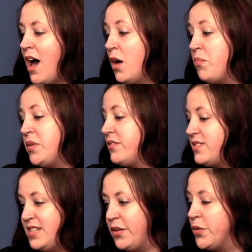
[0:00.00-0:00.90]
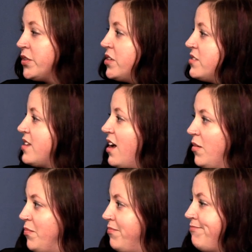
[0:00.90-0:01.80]
um, but stakeholders,
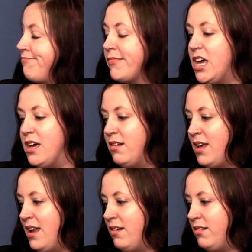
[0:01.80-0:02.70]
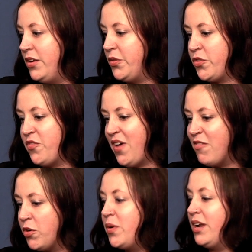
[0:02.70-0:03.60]
um, and, and you know, sort of
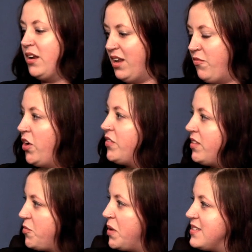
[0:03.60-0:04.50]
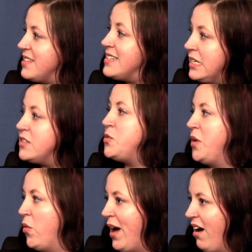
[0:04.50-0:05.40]
everyone in, involved in this process needs to be
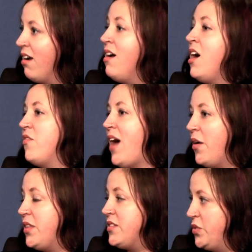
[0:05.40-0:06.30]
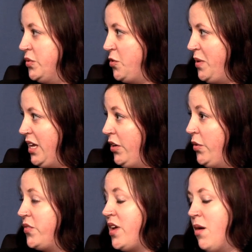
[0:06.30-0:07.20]
aware of how these tools are being
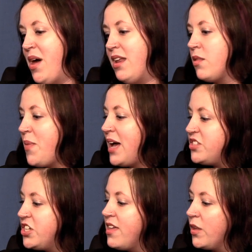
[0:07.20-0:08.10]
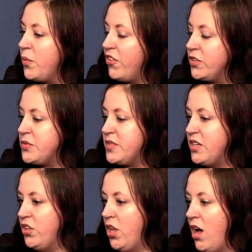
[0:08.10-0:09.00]
used. Um, and in the past year, I think we've also seen
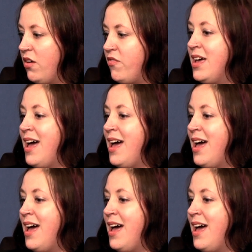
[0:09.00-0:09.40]
a lot of